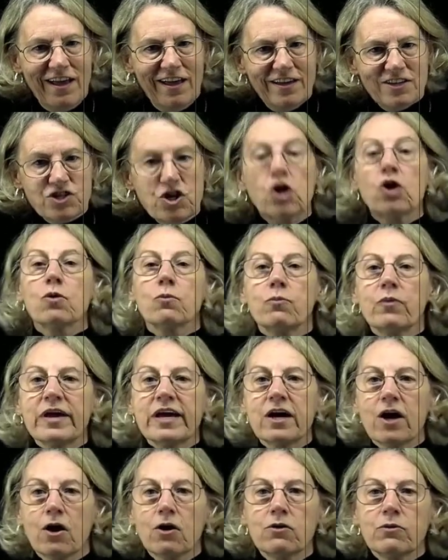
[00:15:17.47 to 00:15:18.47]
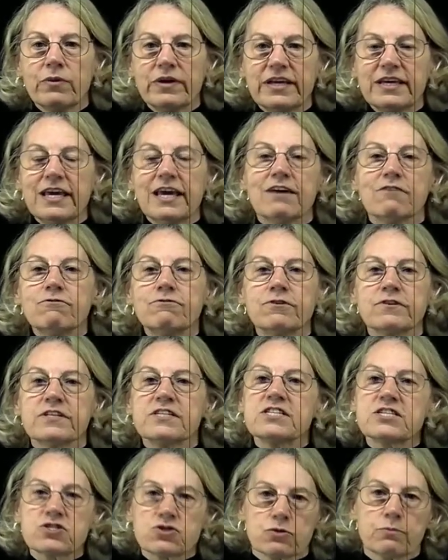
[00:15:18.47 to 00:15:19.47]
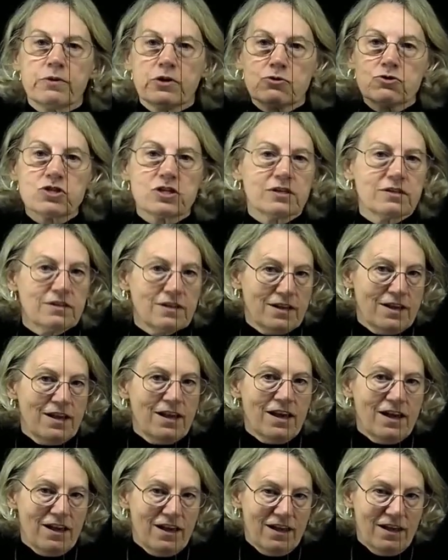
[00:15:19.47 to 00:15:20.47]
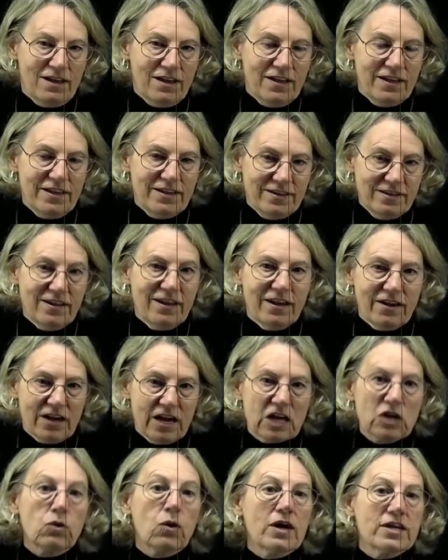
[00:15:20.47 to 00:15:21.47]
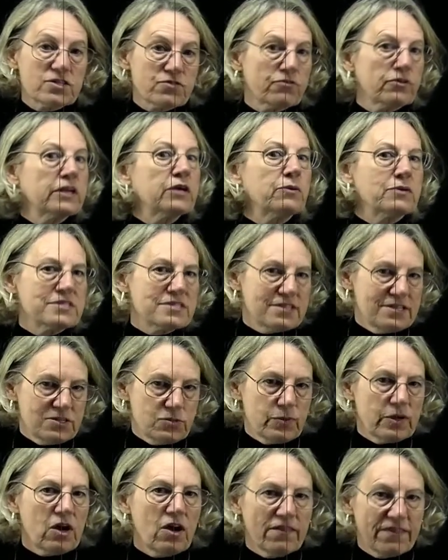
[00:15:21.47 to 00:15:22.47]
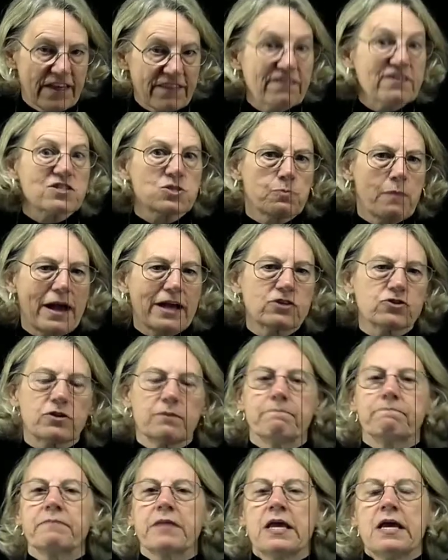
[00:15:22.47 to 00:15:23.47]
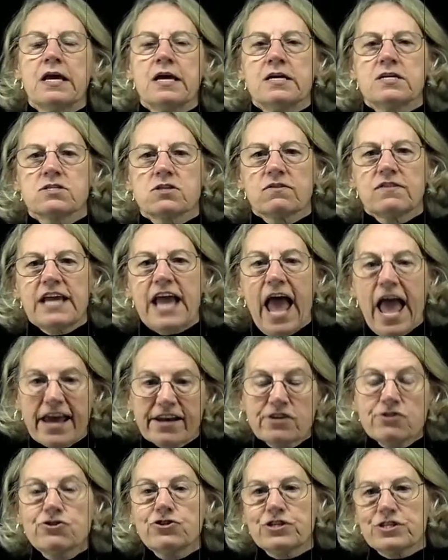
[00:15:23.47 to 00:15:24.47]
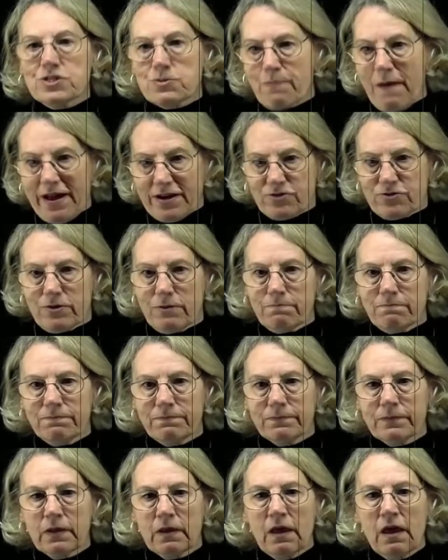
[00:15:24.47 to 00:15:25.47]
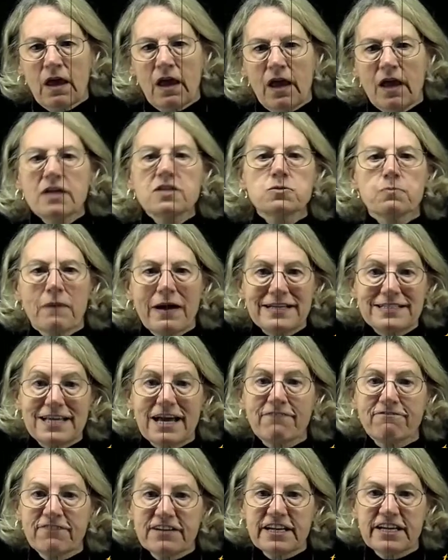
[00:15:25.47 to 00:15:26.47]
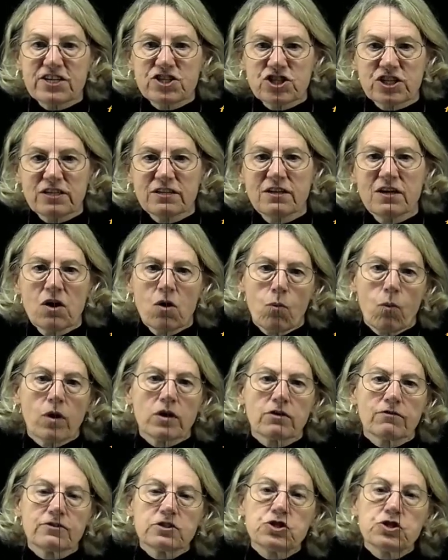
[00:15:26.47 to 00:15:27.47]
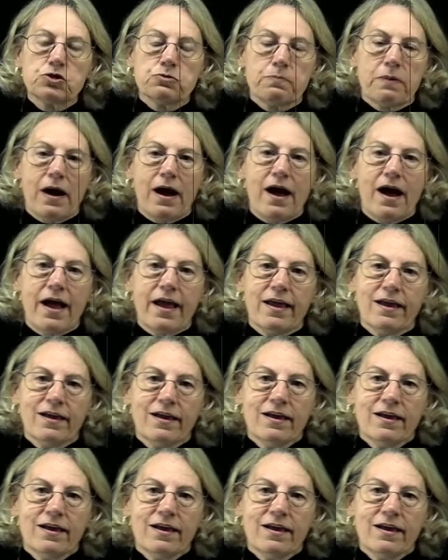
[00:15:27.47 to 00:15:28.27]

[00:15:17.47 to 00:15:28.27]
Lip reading: term we give for the distribution across frequencies. We call that the spectrum. So the energy spectrum is by definition 1 over 2 pi